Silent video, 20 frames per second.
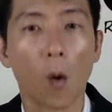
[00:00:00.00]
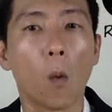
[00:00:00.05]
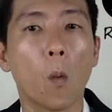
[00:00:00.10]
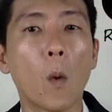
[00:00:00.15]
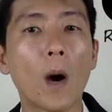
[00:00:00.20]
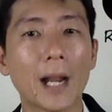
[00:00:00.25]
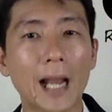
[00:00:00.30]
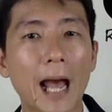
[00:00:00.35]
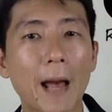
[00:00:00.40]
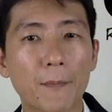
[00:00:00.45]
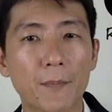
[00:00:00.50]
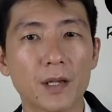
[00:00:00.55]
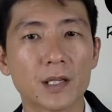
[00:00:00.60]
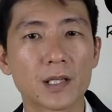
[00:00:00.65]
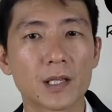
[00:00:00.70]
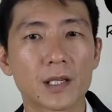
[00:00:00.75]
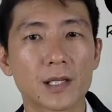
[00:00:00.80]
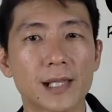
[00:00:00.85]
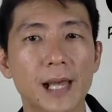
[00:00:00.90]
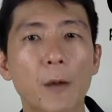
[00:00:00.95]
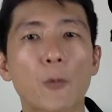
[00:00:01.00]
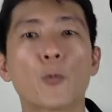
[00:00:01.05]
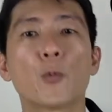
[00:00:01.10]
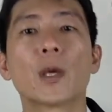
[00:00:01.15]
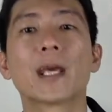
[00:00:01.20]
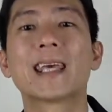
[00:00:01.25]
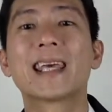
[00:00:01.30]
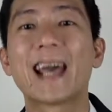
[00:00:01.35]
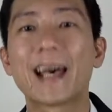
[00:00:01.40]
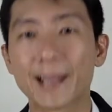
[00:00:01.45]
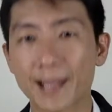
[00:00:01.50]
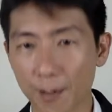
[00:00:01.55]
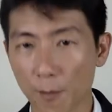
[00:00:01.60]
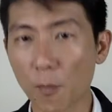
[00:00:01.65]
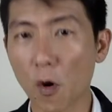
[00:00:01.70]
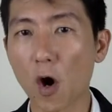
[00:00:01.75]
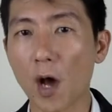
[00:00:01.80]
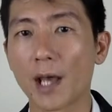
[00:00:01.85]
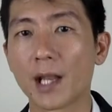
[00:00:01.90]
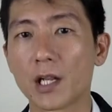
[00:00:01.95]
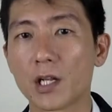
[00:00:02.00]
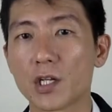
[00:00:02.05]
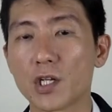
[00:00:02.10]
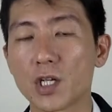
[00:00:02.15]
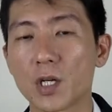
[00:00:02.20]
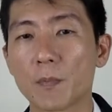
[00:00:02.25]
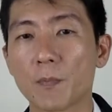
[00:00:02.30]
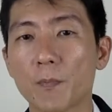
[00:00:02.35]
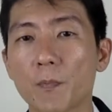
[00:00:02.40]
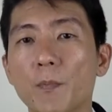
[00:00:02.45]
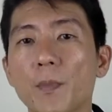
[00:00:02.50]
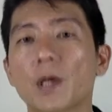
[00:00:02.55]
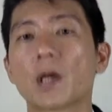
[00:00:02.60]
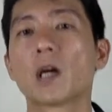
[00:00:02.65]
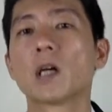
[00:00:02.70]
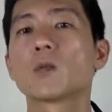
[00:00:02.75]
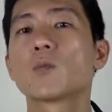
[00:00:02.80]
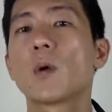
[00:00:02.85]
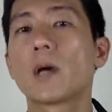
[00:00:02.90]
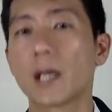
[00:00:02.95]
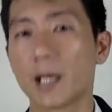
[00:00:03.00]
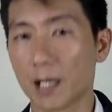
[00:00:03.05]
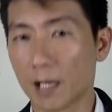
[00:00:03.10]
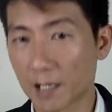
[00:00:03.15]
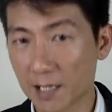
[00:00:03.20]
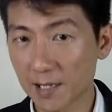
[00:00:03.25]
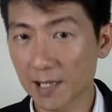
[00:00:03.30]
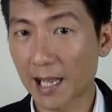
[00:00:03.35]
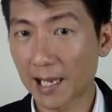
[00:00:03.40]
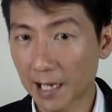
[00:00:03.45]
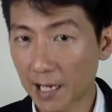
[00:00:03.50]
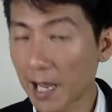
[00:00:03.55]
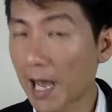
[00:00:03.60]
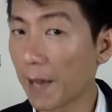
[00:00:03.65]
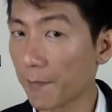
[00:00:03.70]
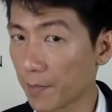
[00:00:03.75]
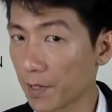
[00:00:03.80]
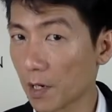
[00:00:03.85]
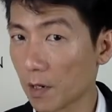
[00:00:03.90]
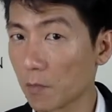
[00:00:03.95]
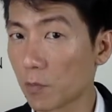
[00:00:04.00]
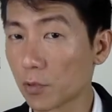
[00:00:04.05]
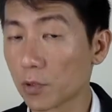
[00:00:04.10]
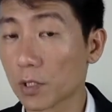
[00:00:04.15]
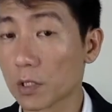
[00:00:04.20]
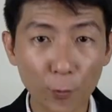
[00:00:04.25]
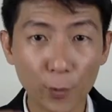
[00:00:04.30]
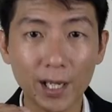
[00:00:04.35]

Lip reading: what happens is that we gather more energy because we're in a slightly happier mood.